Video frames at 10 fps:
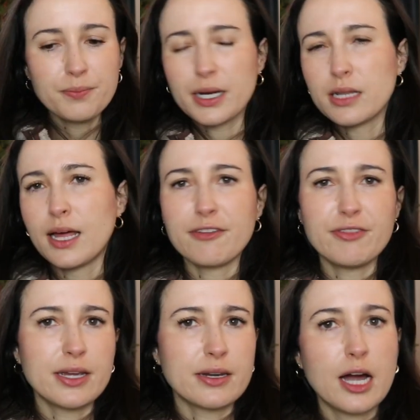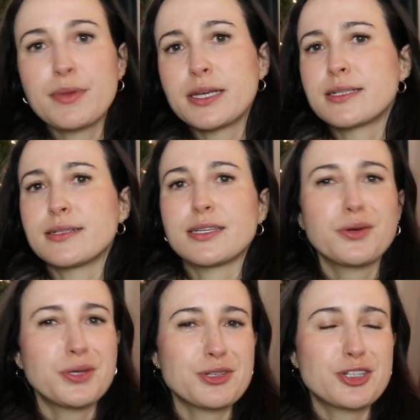But a lot of vegan gummies, since they
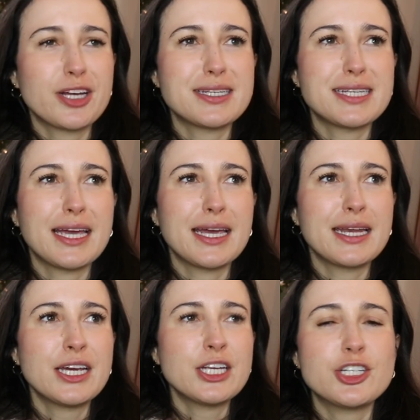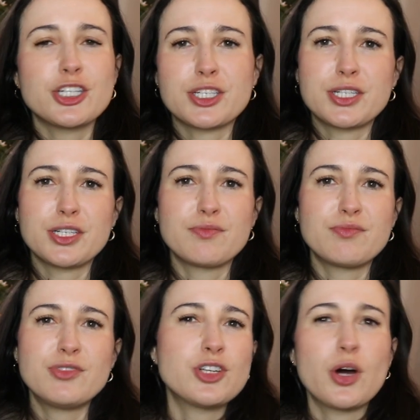don't use gelatin, just
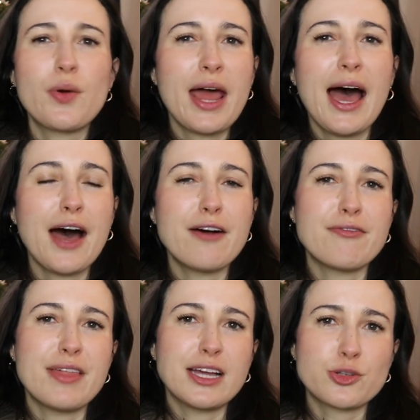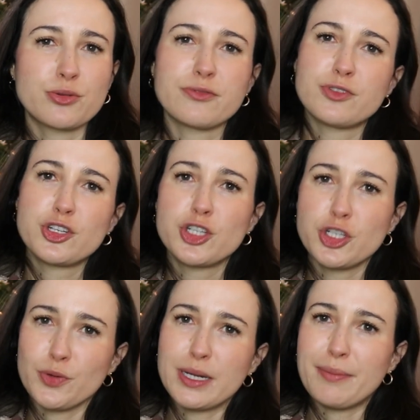don't have that sort of
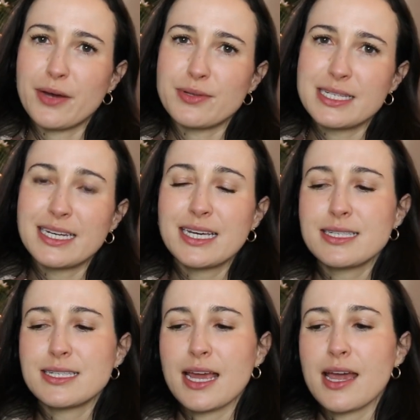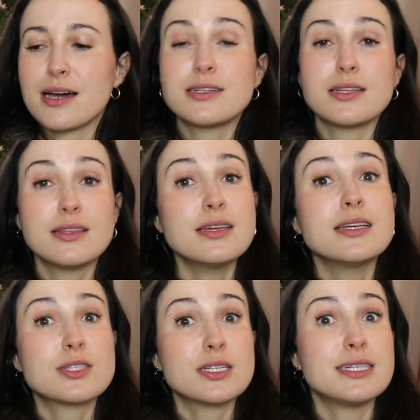chewy bounciness, and
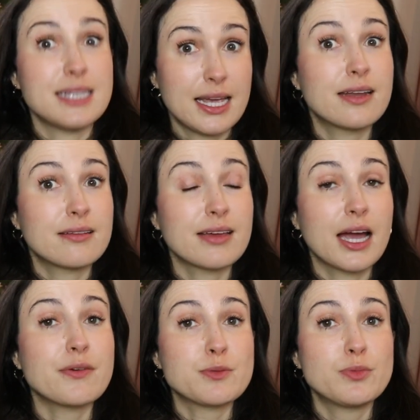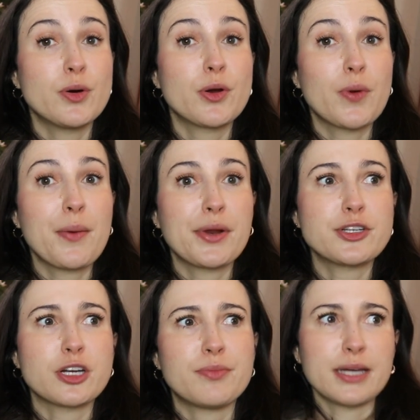these did. Like, I was blown away when I
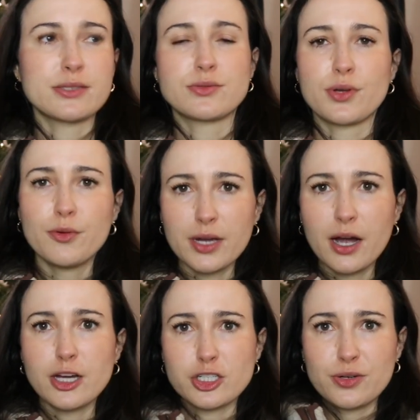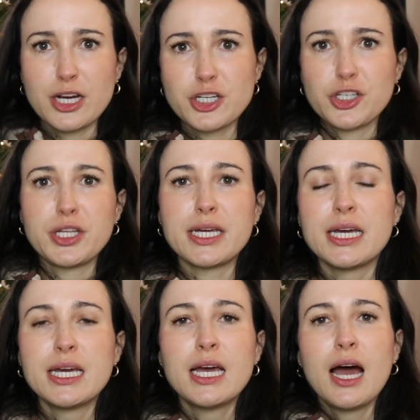took a bite, so I was like, oh my gosh, they're actually
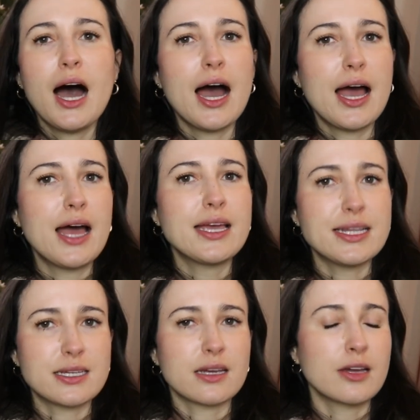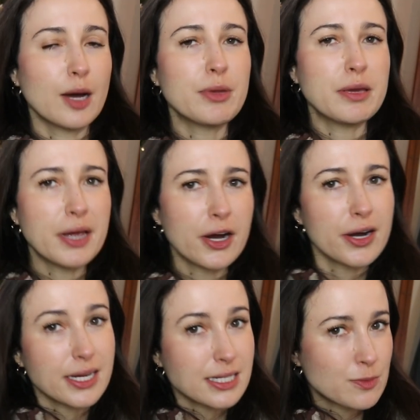it's a gummy bear
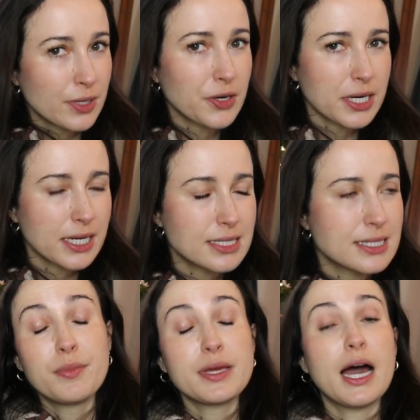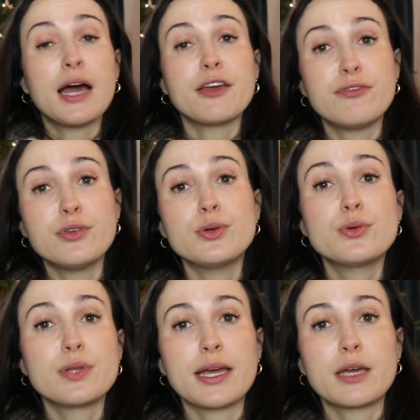experience. But yeah, if
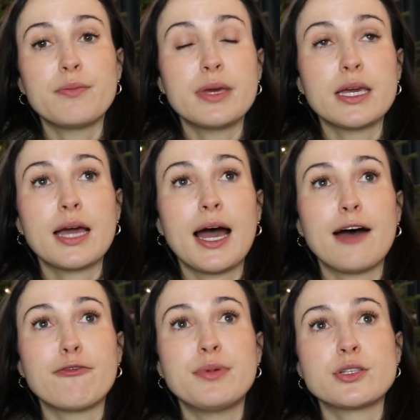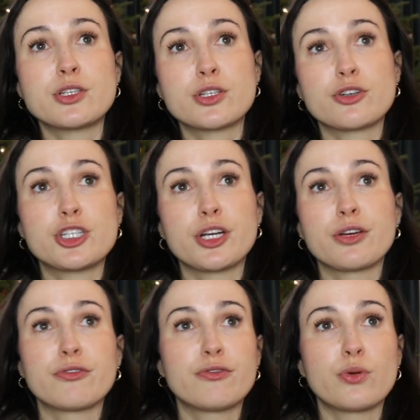you, like me, have been
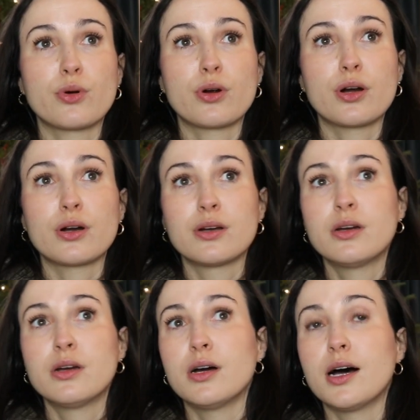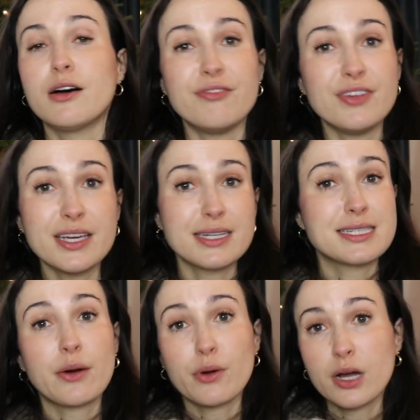searching for a vegan
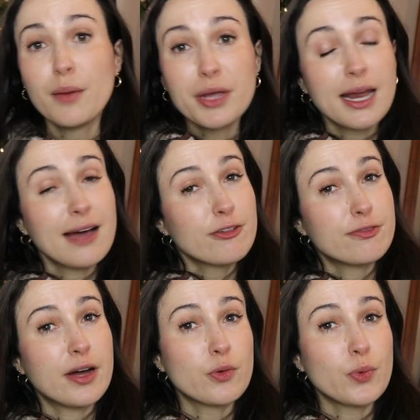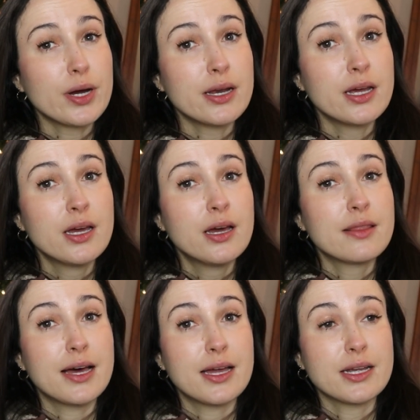sour gummy and haven't found one
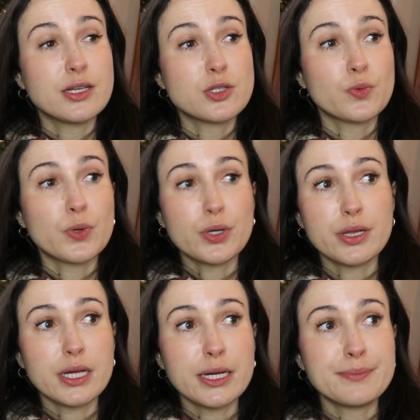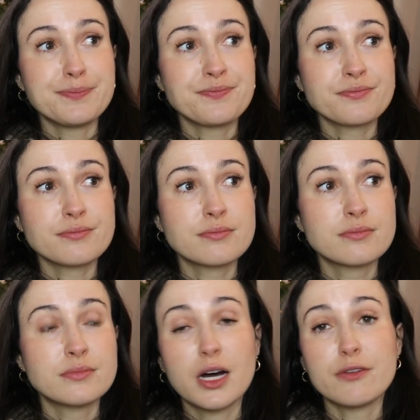that is worthy
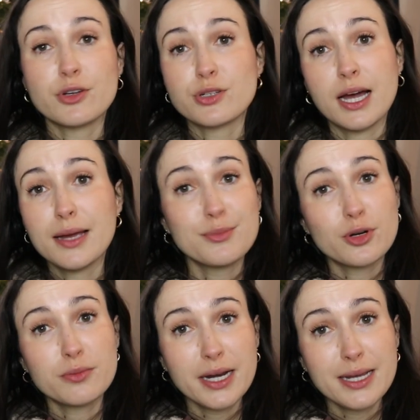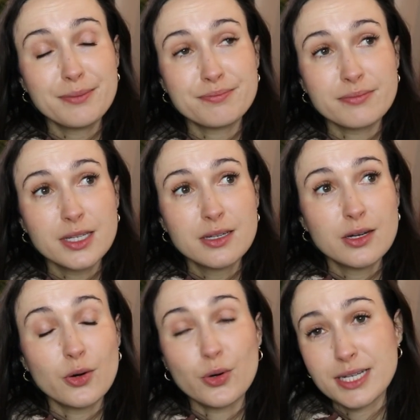of your time or money
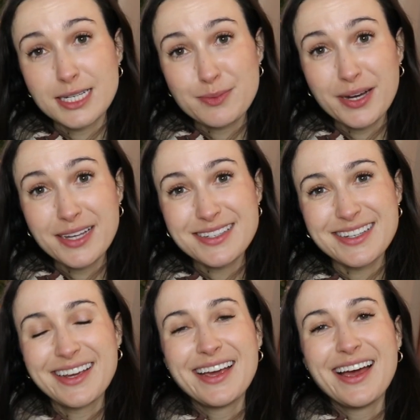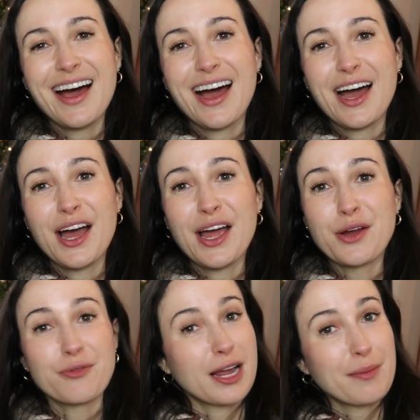or taste buds, I
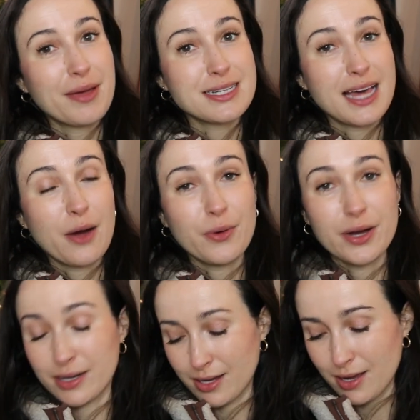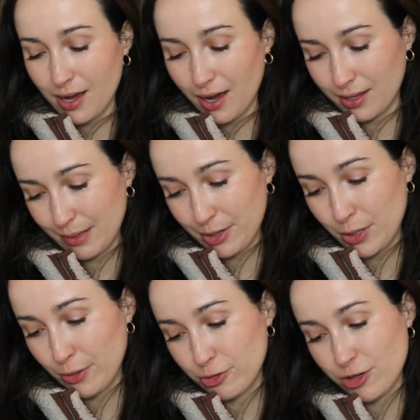recommend that one. Let me
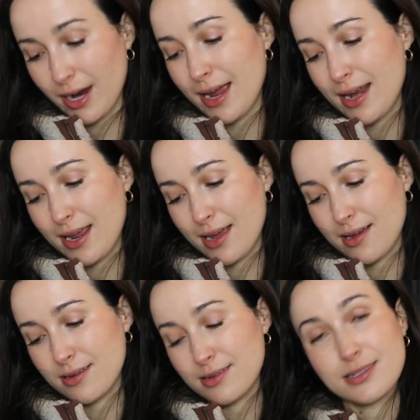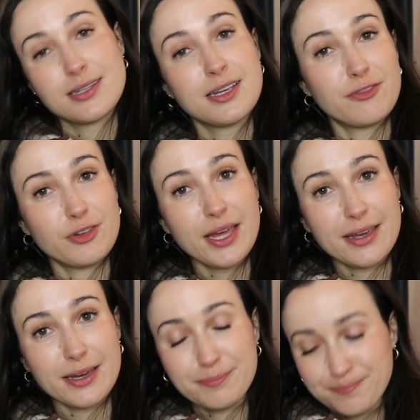know if you try it and if you like
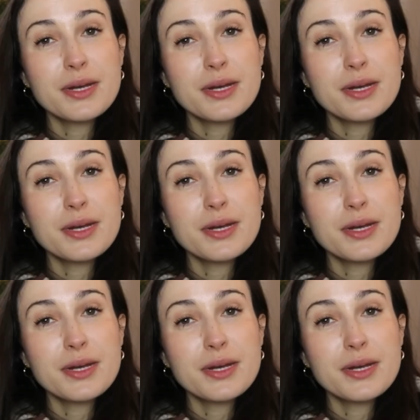it.